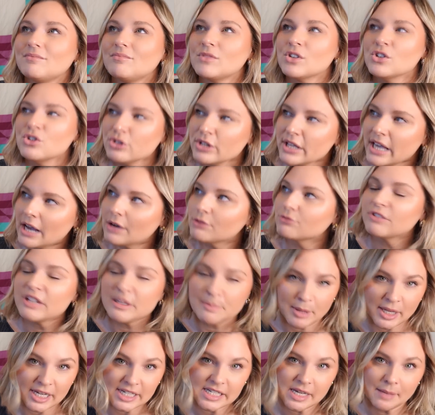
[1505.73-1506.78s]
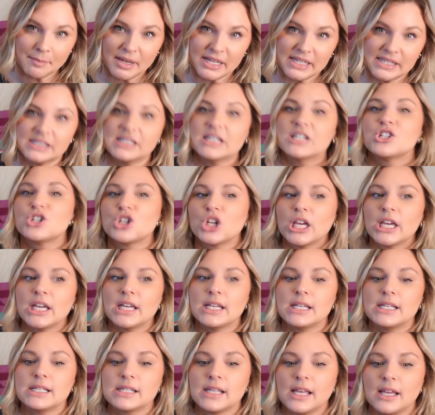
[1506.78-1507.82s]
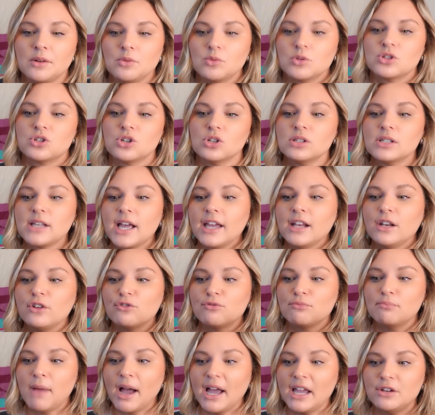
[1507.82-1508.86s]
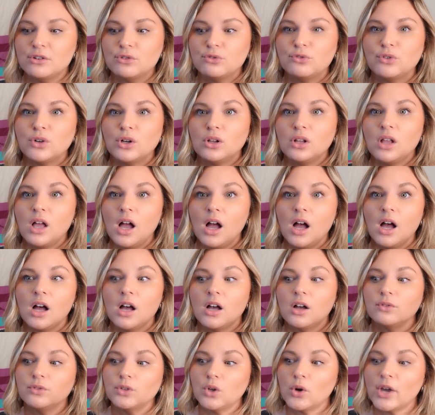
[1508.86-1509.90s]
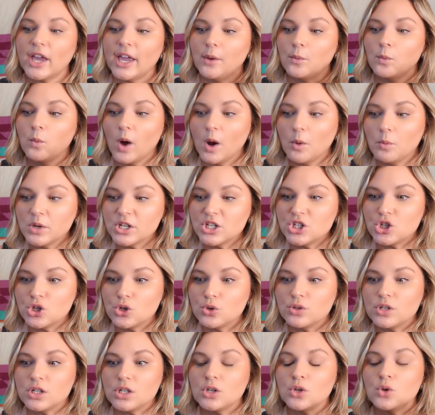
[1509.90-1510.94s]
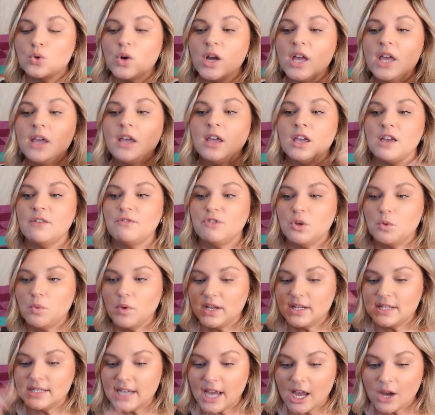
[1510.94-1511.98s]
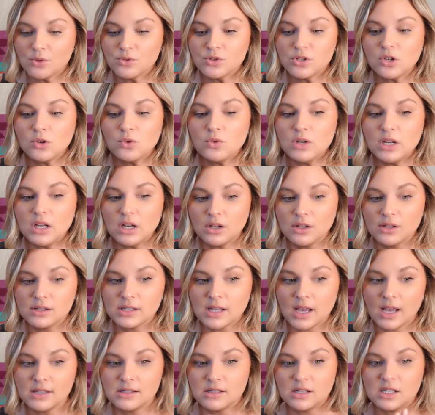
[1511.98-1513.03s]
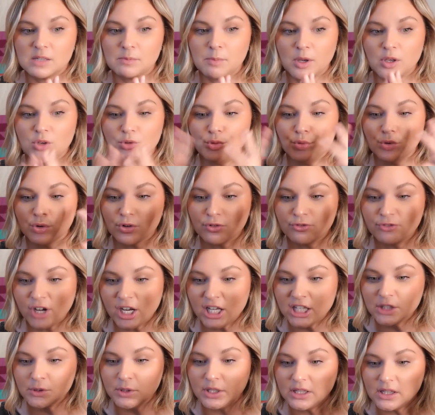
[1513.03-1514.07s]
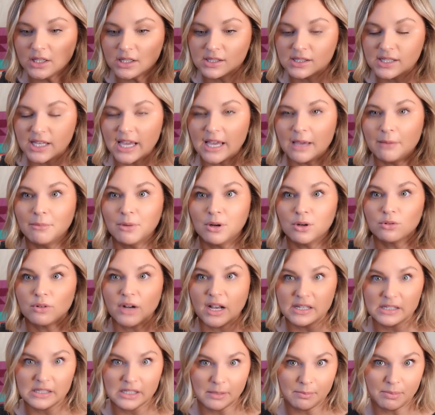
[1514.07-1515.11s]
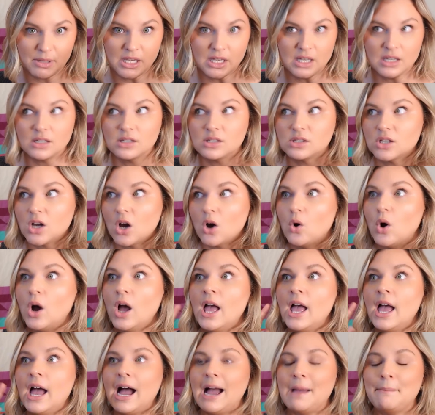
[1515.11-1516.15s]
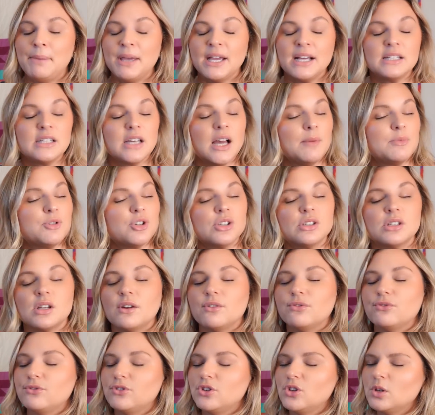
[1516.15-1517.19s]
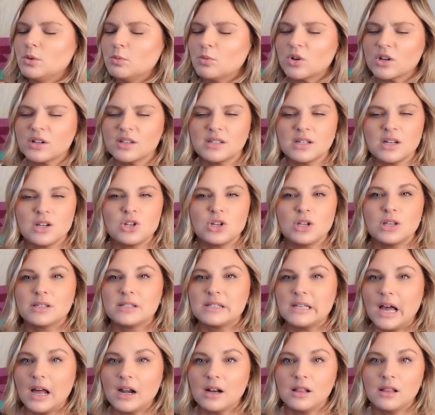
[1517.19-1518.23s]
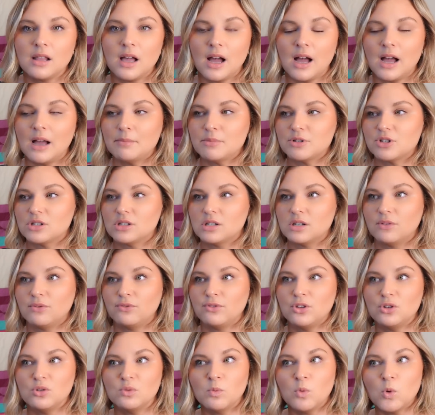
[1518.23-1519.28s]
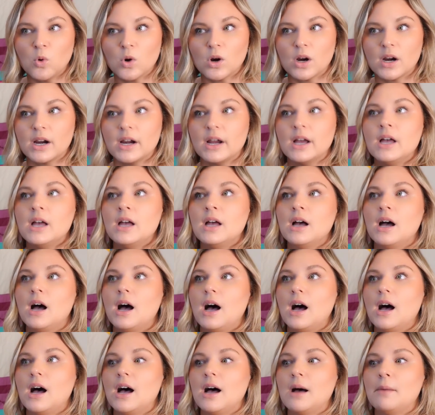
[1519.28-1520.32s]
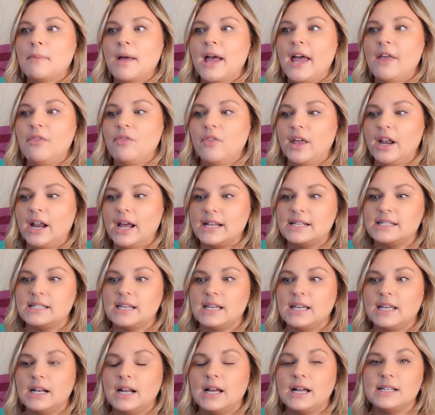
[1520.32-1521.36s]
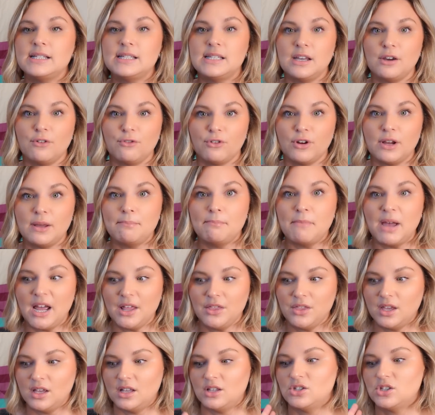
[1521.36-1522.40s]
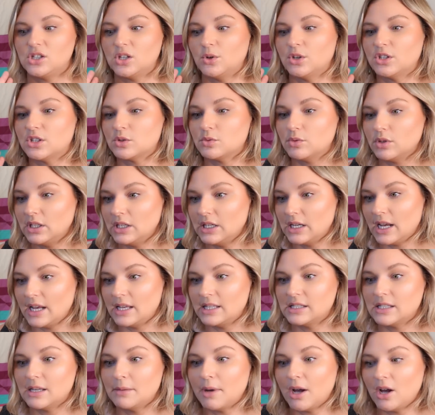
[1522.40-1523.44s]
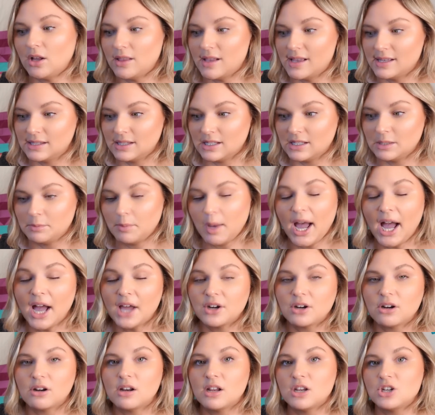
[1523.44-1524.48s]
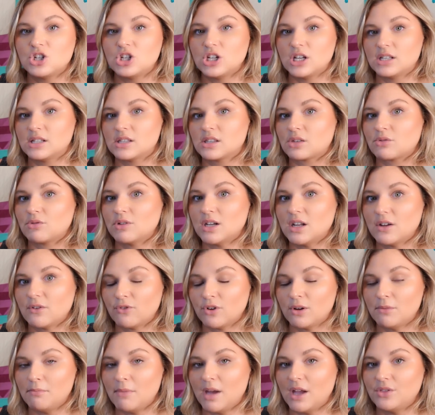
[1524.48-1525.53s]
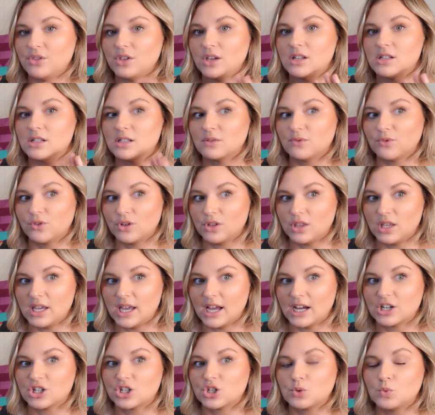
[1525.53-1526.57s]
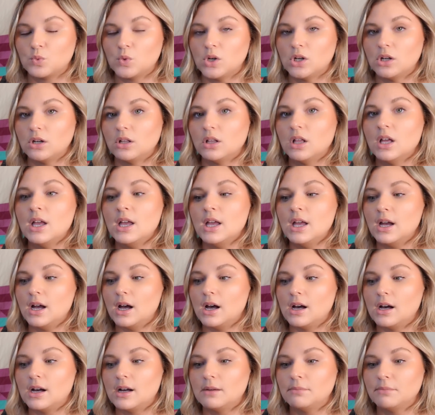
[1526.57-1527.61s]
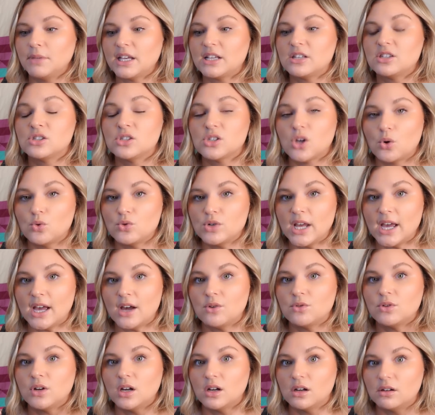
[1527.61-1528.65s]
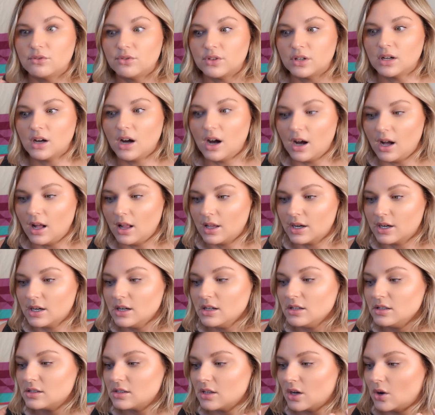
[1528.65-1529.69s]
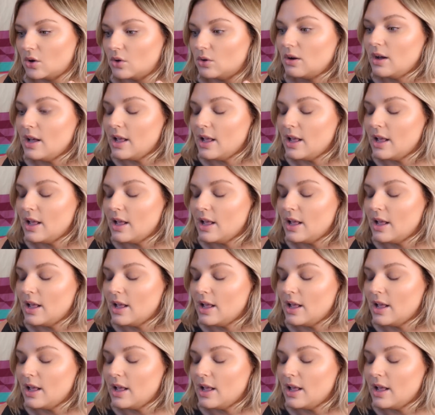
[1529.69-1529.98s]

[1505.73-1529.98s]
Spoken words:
So yeah, repicked up my stitches and was just kind of mindful of, okay, what would you do if you went down 2 needle sizes, but you were following the same recipe? So I picked up just a few more stitches, not a lot, but just a few more. And then I did a different method. So what's really nice about Leslie's pattern is she has 3 different methods for the actual like sew down of the collar. So